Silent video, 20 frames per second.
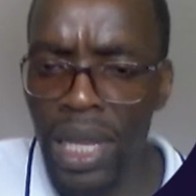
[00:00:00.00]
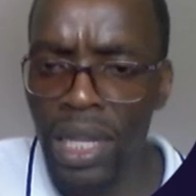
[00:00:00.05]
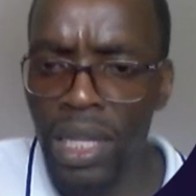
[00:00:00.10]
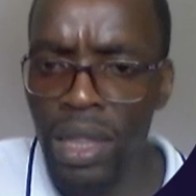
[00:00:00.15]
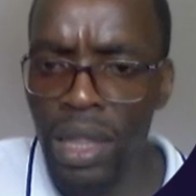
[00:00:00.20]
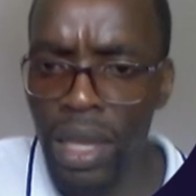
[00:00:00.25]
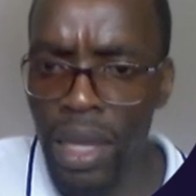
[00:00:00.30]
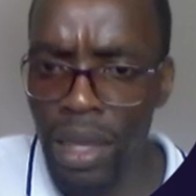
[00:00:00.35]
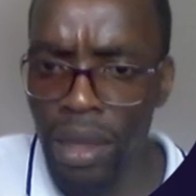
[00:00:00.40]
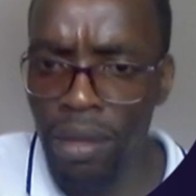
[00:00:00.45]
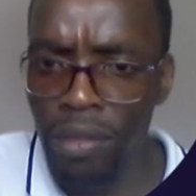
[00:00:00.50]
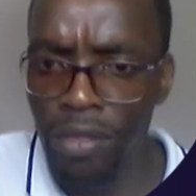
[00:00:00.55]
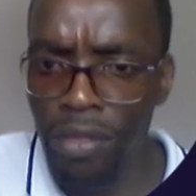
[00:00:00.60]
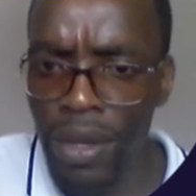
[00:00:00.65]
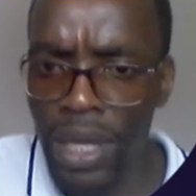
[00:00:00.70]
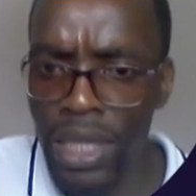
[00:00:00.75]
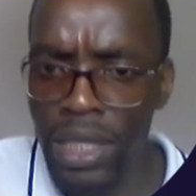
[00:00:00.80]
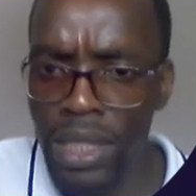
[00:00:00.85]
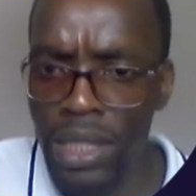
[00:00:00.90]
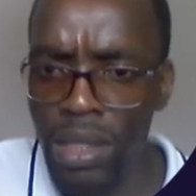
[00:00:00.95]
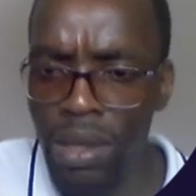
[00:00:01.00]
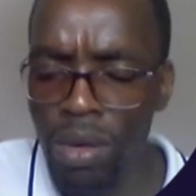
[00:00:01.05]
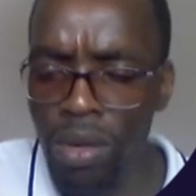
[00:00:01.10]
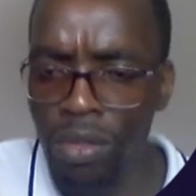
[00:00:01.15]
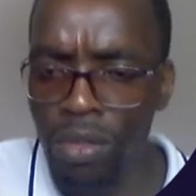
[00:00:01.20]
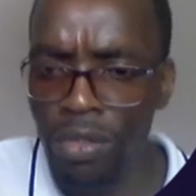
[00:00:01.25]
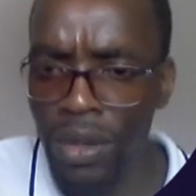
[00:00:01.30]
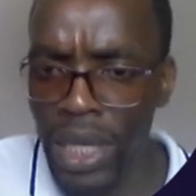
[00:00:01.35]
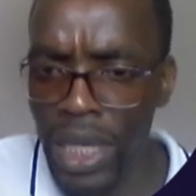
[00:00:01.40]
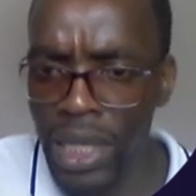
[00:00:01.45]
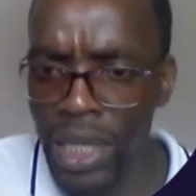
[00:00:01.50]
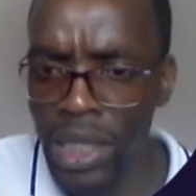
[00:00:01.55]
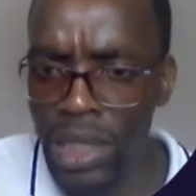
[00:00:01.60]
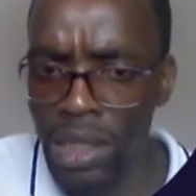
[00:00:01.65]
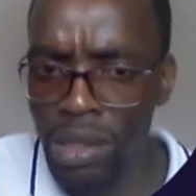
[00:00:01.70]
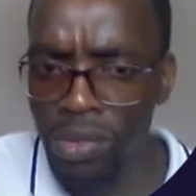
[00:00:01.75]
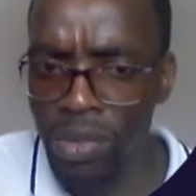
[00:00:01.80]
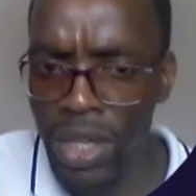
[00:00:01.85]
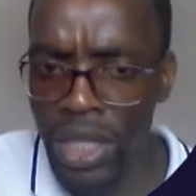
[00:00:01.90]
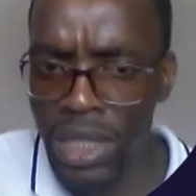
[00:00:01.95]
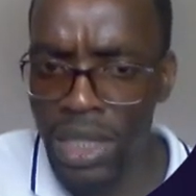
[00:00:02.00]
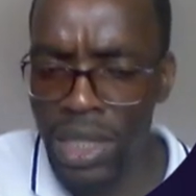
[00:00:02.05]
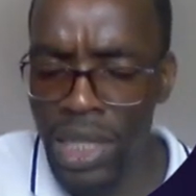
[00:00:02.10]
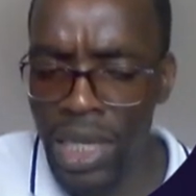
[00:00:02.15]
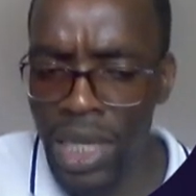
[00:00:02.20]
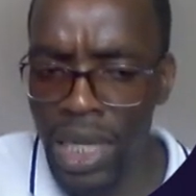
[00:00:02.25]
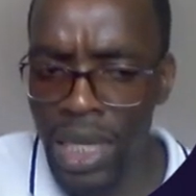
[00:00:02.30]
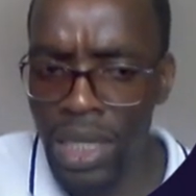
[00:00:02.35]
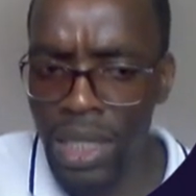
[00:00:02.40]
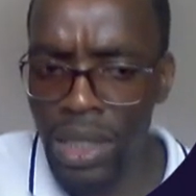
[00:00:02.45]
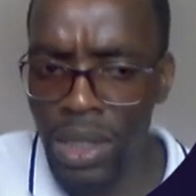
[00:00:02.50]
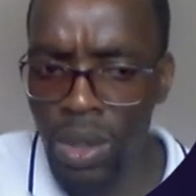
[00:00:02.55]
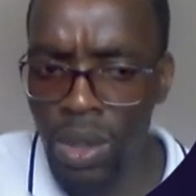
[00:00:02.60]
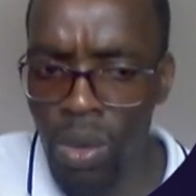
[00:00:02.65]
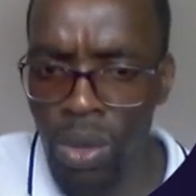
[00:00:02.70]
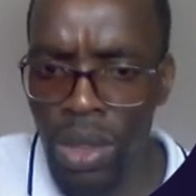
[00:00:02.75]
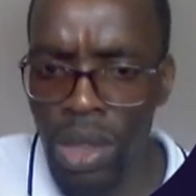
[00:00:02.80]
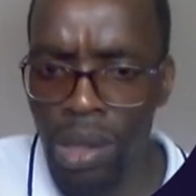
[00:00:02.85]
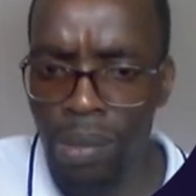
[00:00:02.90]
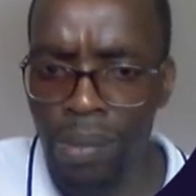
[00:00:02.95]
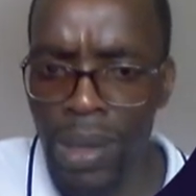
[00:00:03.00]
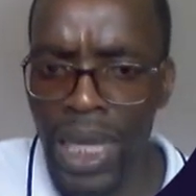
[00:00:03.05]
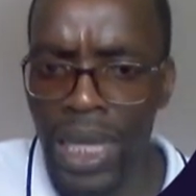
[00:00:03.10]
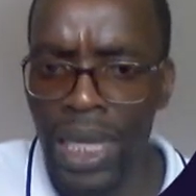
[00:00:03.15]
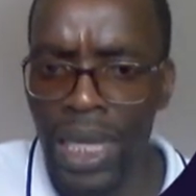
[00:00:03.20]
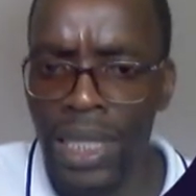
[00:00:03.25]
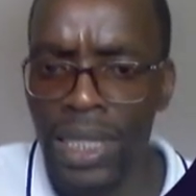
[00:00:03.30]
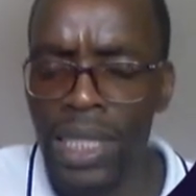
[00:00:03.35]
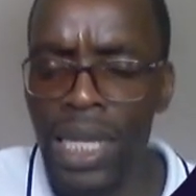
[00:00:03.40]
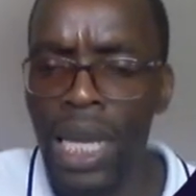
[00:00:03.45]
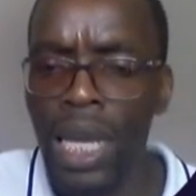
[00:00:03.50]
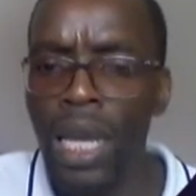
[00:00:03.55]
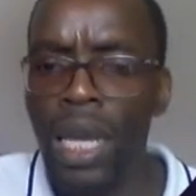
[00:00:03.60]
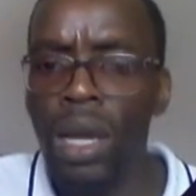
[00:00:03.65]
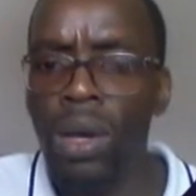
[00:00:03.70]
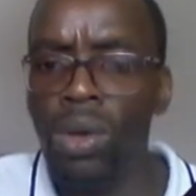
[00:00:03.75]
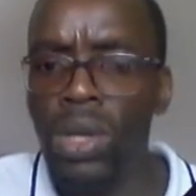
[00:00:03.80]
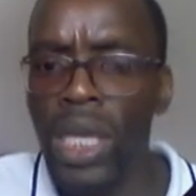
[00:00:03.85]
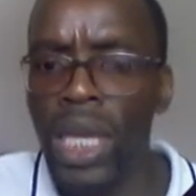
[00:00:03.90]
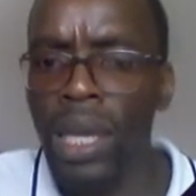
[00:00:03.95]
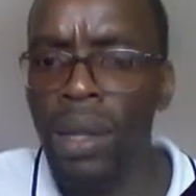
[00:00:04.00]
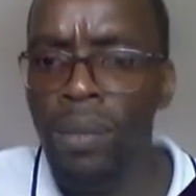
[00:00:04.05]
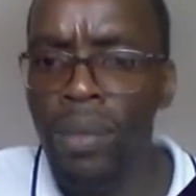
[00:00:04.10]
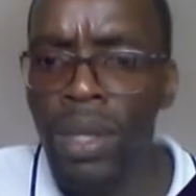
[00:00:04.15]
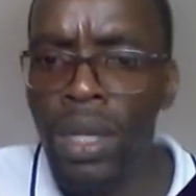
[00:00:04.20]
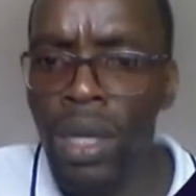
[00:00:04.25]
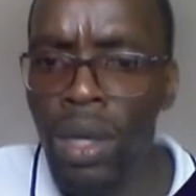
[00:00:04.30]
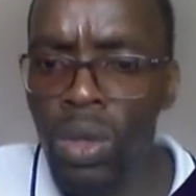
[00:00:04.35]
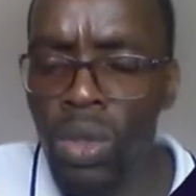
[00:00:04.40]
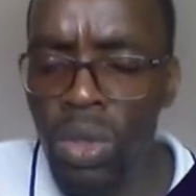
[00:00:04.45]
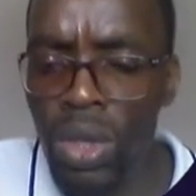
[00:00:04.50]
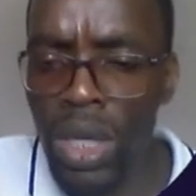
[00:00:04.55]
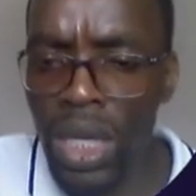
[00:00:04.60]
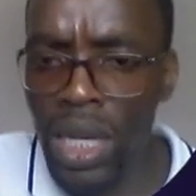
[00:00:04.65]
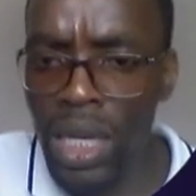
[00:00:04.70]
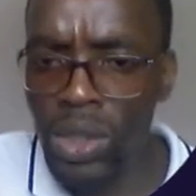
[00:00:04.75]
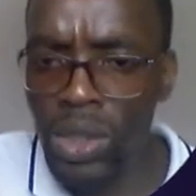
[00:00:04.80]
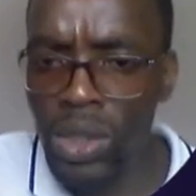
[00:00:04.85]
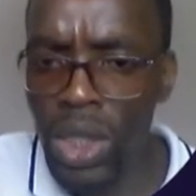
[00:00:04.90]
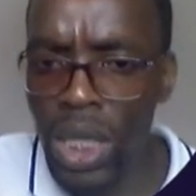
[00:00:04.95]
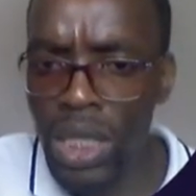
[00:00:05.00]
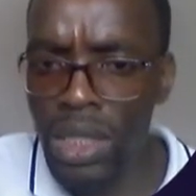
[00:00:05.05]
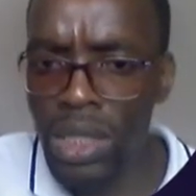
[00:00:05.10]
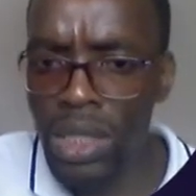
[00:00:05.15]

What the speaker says: the effects of negative externality on the market. Okay, now you can actually see